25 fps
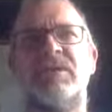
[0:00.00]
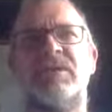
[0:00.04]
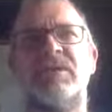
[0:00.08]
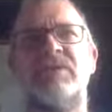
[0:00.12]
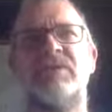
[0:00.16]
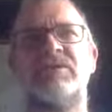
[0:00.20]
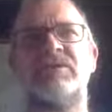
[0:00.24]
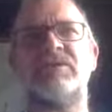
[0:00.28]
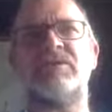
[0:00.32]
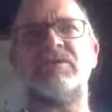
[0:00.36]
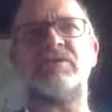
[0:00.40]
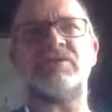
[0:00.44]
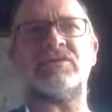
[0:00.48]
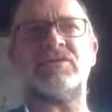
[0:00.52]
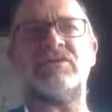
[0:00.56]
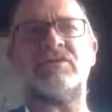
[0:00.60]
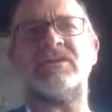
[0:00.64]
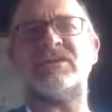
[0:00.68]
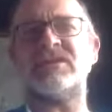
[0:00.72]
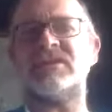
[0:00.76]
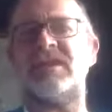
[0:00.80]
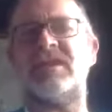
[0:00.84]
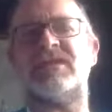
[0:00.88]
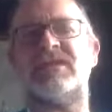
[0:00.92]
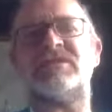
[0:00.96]
So
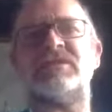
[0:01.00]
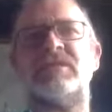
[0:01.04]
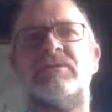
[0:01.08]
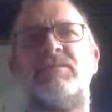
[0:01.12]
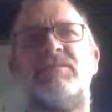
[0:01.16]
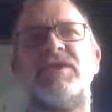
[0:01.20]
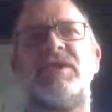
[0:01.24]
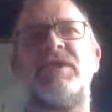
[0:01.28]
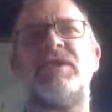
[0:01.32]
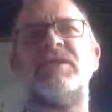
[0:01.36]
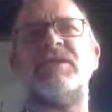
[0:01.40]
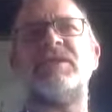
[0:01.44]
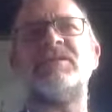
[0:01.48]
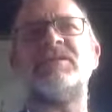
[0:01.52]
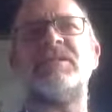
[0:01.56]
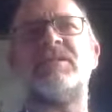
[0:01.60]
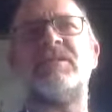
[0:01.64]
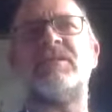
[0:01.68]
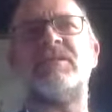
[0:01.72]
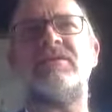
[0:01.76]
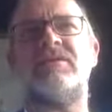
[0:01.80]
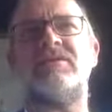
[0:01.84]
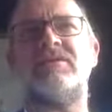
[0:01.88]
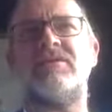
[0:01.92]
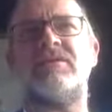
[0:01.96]
this needs to be
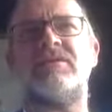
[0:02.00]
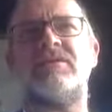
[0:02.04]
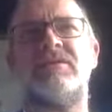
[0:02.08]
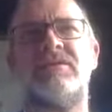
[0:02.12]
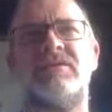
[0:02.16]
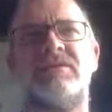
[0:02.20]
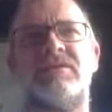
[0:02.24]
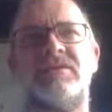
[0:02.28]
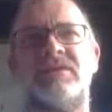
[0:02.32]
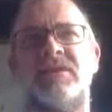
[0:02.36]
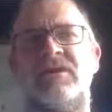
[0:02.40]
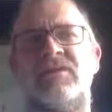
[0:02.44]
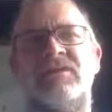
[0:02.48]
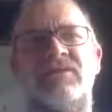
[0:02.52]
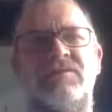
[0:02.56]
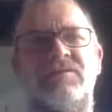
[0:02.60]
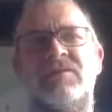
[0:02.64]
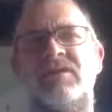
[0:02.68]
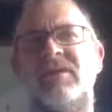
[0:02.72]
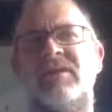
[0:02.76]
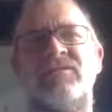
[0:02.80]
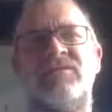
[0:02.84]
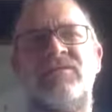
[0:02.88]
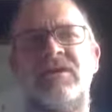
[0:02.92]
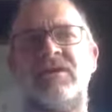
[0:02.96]
easy.
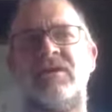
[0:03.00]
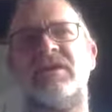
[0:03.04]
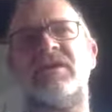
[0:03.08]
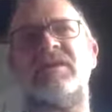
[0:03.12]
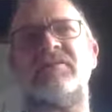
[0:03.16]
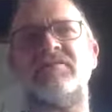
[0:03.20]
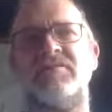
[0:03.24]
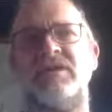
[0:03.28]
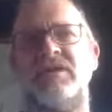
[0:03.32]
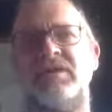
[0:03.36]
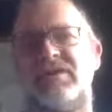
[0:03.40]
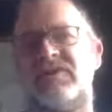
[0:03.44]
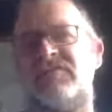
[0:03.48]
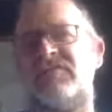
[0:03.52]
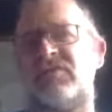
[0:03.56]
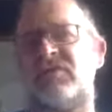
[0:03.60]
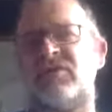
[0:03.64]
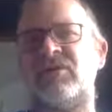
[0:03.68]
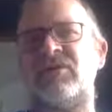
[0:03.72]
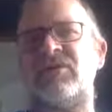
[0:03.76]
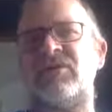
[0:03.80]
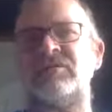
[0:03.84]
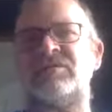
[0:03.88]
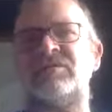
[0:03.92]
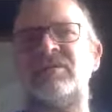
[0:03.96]
If you
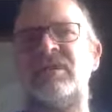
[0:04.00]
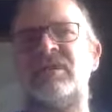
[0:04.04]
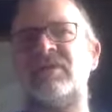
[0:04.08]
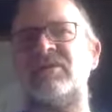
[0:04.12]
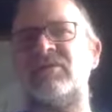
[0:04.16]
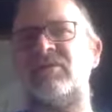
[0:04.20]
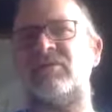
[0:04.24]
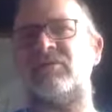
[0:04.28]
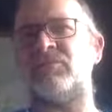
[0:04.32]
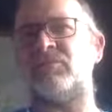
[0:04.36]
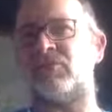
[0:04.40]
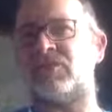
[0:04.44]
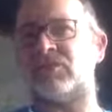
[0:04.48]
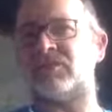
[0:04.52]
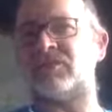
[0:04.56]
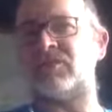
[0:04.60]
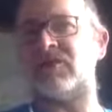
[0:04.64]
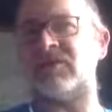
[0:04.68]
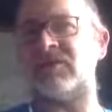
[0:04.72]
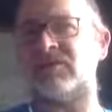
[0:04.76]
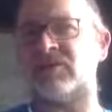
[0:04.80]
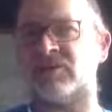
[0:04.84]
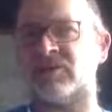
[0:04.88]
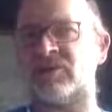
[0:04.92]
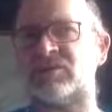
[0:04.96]
got a technical
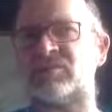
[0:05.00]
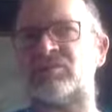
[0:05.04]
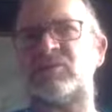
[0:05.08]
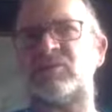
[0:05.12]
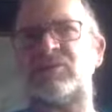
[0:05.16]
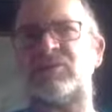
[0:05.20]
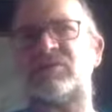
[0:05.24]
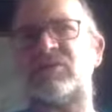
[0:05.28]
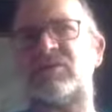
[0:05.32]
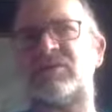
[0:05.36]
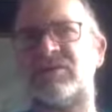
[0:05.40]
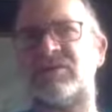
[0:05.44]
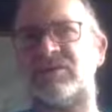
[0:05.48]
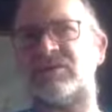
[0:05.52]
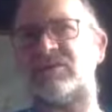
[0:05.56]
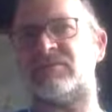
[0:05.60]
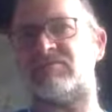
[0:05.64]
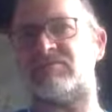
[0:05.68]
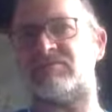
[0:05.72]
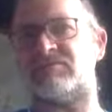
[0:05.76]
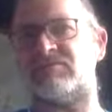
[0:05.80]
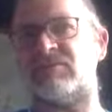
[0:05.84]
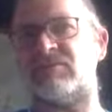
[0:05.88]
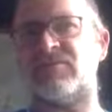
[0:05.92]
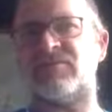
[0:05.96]
project, your project is
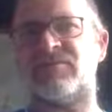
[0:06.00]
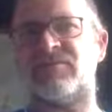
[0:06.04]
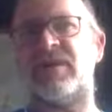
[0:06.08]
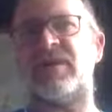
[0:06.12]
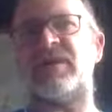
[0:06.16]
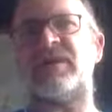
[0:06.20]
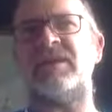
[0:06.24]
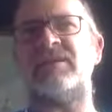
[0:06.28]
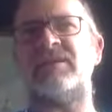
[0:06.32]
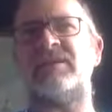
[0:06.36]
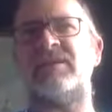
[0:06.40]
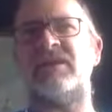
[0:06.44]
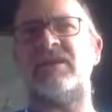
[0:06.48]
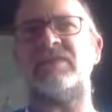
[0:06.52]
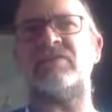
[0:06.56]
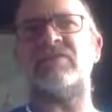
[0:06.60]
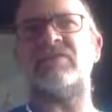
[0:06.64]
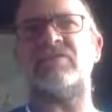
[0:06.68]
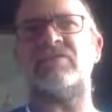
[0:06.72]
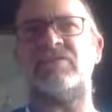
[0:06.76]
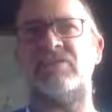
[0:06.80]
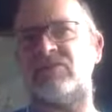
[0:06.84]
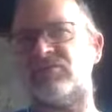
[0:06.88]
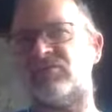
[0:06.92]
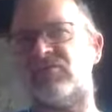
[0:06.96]
fairly
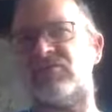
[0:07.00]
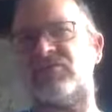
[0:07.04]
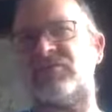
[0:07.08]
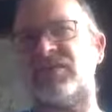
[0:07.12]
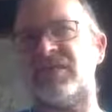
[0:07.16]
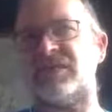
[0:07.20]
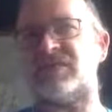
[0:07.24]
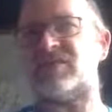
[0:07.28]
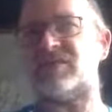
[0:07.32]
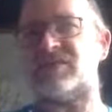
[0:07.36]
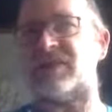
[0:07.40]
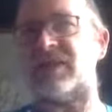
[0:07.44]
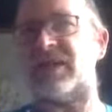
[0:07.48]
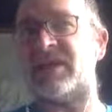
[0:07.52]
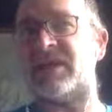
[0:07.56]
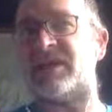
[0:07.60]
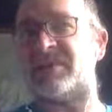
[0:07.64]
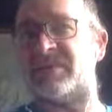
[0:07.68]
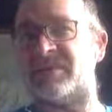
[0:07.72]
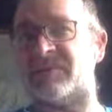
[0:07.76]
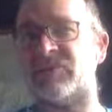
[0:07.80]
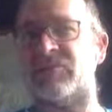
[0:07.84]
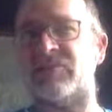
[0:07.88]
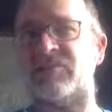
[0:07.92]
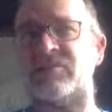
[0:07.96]
technical. Not necessarily
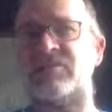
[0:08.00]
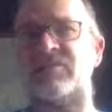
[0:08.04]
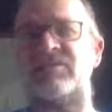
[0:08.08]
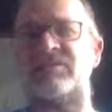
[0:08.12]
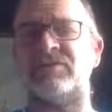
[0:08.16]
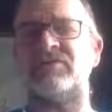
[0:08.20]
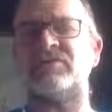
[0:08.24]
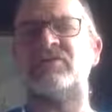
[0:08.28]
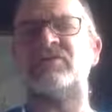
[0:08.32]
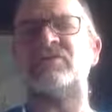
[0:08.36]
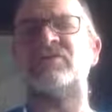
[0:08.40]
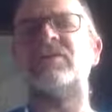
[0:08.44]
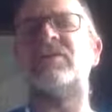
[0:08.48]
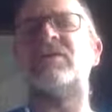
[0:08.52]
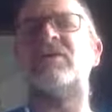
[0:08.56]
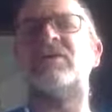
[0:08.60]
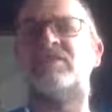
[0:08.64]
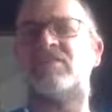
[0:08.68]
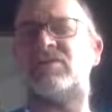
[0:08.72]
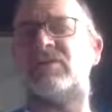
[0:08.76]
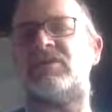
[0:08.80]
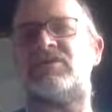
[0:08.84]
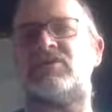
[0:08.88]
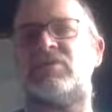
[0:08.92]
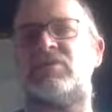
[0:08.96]
if you don't want to,
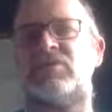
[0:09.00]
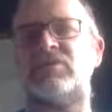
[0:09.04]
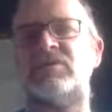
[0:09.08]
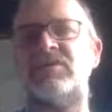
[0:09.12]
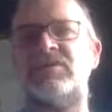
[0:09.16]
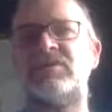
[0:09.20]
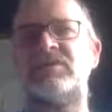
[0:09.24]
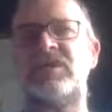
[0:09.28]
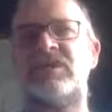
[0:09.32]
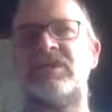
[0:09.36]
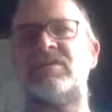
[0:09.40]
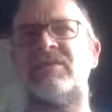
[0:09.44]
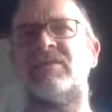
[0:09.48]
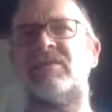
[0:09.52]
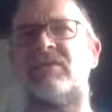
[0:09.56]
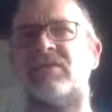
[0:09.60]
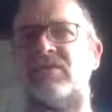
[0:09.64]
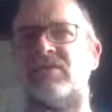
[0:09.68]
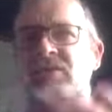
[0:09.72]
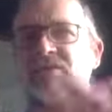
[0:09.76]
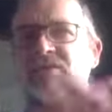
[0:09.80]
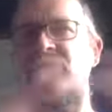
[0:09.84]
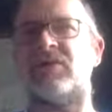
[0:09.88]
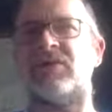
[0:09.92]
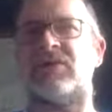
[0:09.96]
but it could be
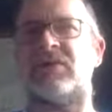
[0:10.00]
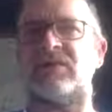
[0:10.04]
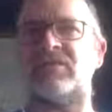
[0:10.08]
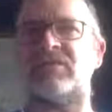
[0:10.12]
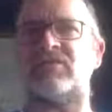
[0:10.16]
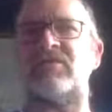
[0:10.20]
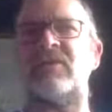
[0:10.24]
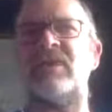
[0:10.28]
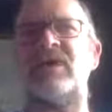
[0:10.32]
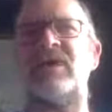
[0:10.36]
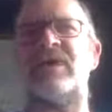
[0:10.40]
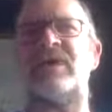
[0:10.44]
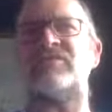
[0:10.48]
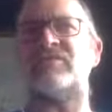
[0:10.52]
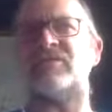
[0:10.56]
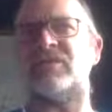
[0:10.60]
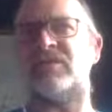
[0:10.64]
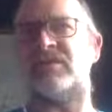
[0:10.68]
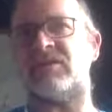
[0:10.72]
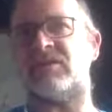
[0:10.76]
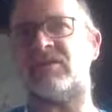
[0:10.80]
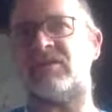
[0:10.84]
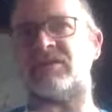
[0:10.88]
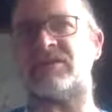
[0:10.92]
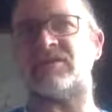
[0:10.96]
technical, looking at graphs
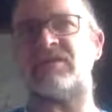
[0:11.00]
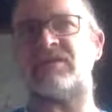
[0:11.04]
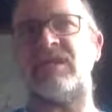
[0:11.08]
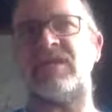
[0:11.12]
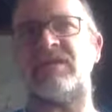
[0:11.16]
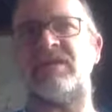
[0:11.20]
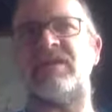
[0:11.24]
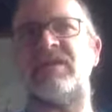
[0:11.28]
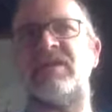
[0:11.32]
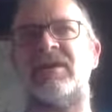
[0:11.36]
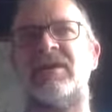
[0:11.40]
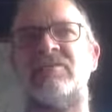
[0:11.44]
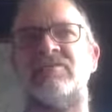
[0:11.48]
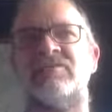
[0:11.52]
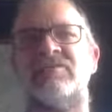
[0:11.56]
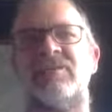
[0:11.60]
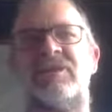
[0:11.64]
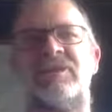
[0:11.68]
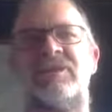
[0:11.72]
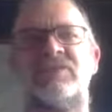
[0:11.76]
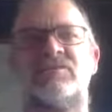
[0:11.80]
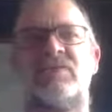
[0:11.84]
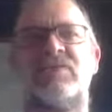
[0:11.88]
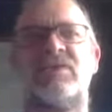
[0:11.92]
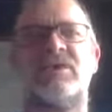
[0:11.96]
and understanding how
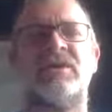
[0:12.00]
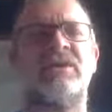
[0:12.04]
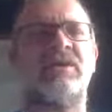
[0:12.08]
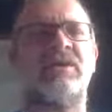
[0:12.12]
things work.